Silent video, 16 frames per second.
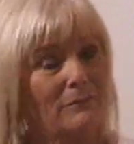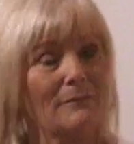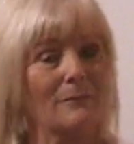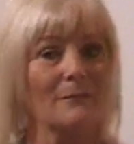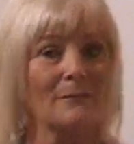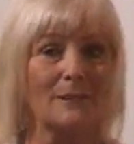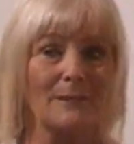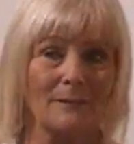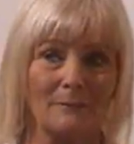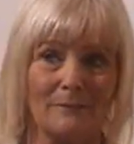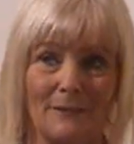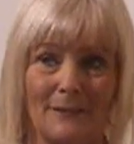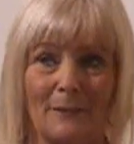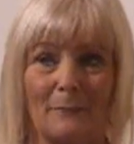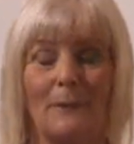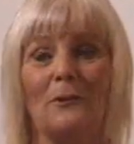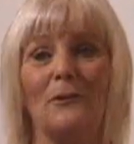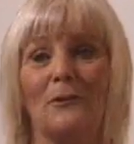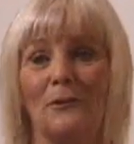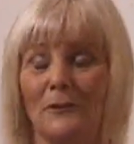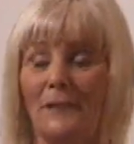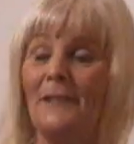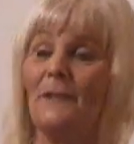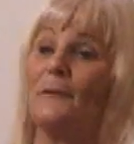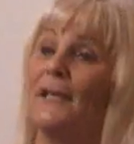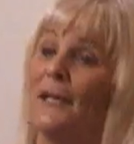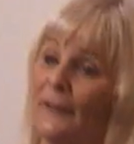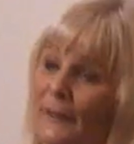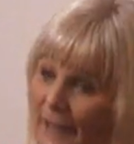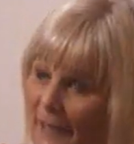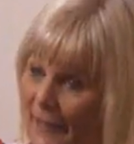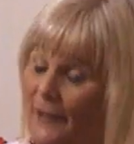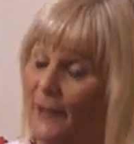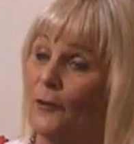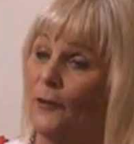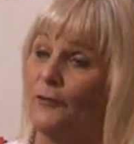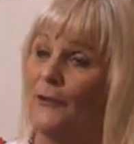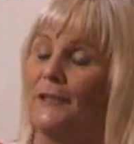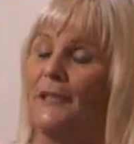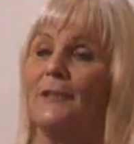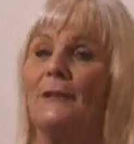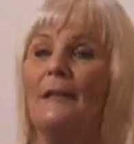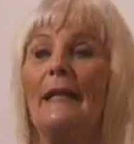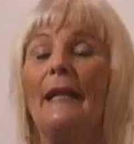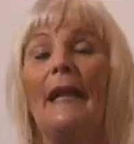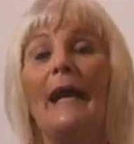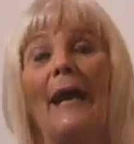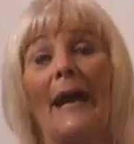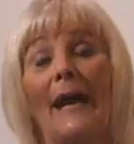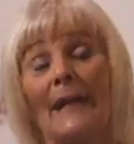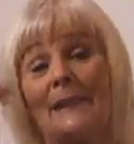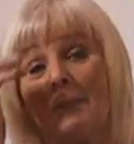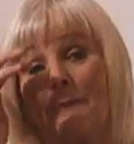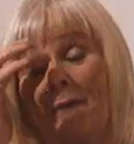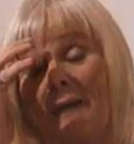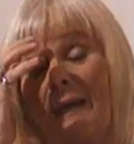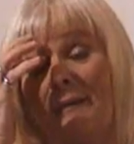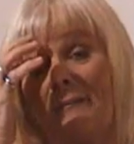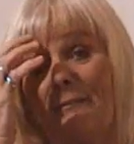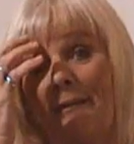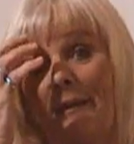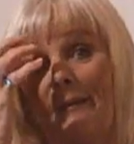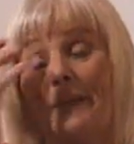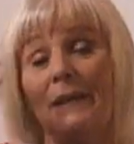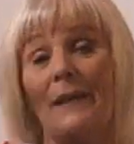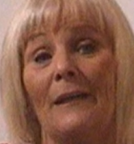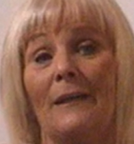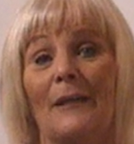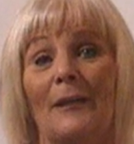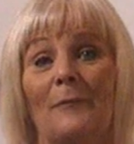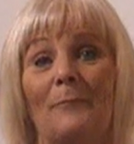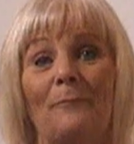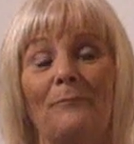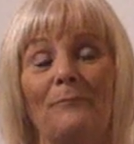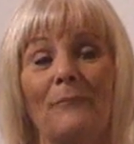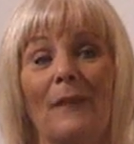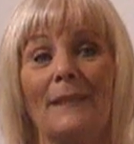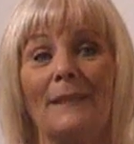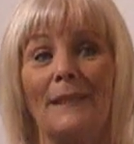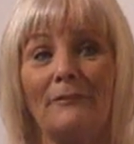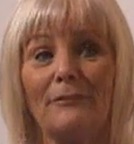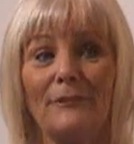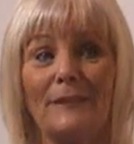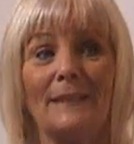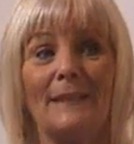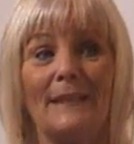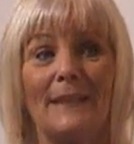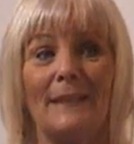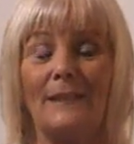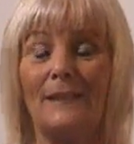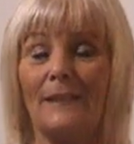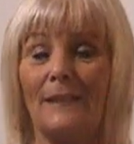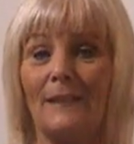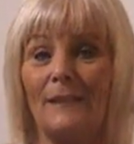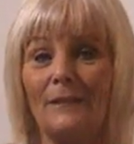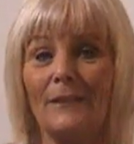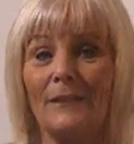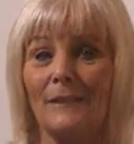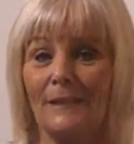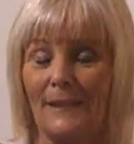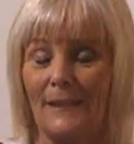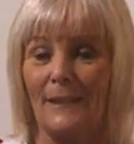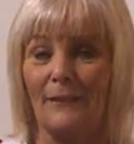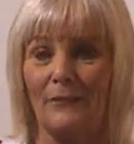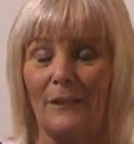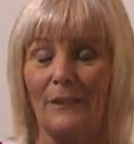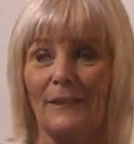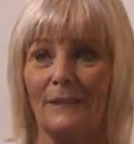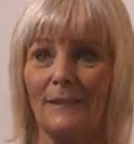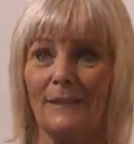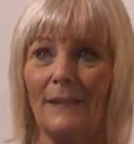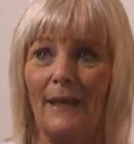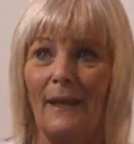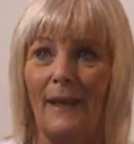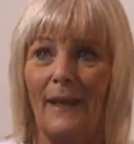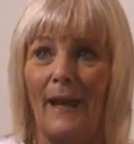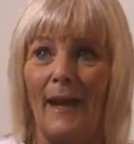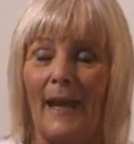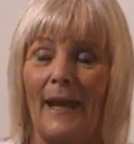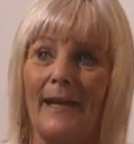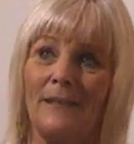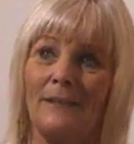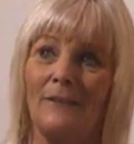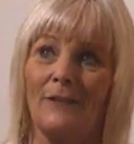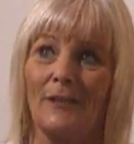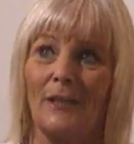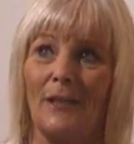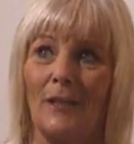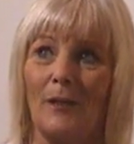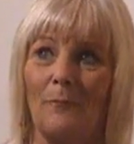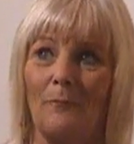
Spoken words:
of, oh dear, I'm feeling a bit odd, here we go again, and off I'd go. And we had a very gifted lady staying with us. And